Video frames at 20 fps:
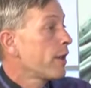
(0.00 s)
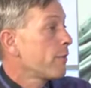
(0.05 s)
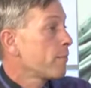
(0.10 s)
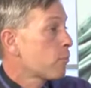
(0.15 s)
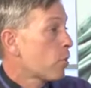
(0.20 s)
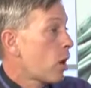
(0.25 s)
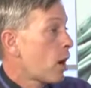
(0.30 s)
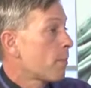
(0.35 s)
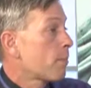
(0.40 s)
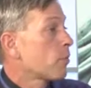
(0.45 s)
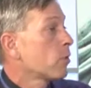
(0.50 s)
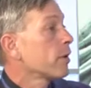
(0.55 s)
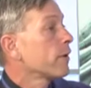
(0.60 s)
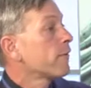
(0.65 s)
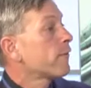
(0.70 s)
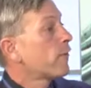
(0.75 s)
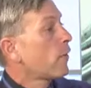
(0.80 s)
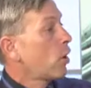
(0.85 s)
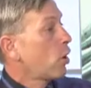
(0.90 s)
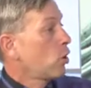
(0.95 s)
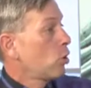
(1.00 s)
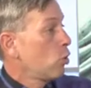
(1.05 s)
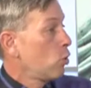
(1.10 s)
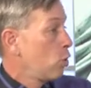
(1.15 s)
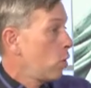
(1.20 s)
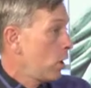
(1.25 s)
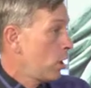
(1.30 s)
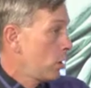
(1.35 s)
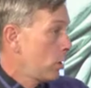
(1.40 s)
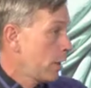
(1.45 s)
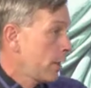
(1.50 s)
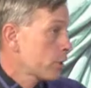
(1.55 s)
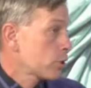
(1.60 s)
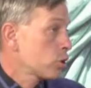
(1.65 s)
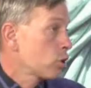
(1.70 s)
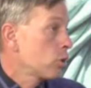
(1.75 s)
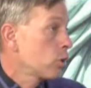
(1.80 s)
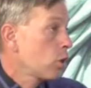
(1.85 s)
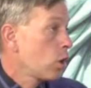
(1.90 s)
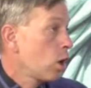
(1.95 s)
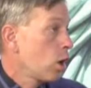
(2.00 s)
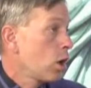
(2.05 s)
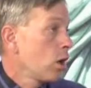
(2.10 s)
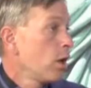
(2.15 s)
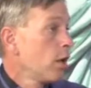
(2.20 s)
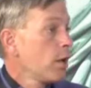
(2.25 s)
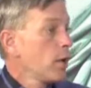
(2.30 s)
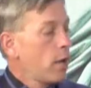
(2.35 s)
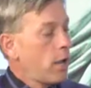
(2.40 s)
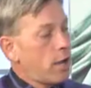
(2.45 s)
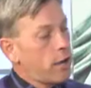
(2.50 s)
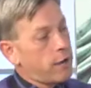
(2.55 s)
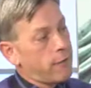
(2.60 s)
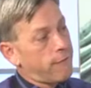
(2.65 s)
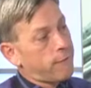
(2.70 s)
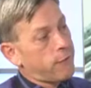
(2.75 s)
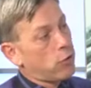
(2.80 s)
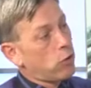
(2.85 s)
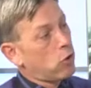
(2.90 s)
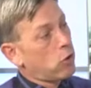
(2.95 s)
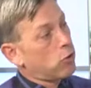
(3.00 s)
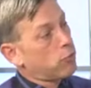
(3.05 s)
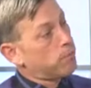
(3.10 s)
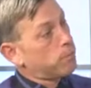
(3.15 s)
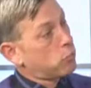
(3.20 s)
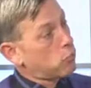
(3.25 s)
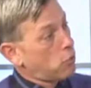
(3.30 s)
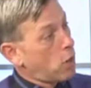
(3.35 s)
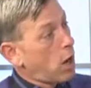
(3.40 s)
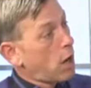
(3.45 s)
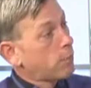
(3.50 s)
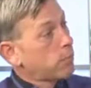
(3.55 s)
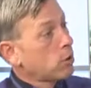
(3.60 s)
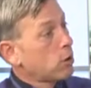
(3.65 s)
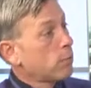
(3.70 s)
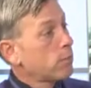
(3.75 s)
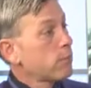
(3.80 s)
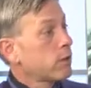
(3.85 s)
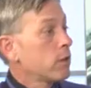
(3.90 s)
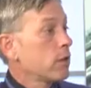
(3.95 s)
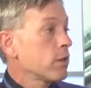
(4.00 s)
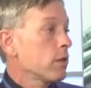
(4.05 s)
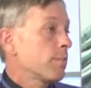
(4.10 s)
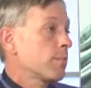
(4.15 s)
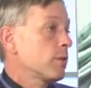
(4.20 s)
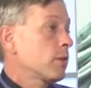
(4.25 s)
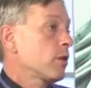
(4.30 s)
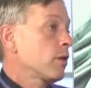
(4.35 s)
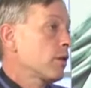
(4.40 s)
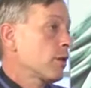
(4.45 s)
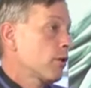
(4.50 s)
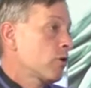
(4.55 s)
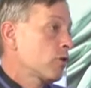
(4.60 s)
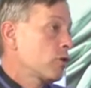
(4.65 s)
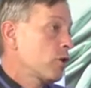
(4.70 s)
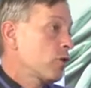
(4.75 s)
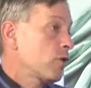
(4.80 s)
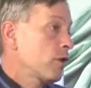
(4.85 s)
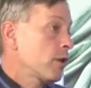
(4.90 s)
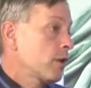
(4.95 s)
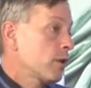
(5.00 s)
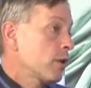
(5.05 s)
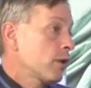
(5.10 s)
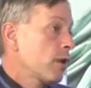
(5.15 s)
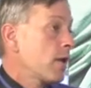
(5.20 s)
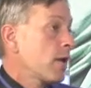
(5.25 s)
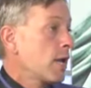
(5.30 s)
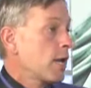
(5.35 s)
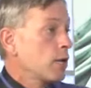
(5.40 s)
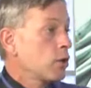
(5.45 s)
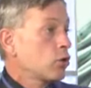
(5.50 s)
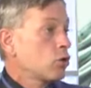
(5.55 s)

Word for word: mm. properly follow election law. And if there are problems, it's up to the Secretary of State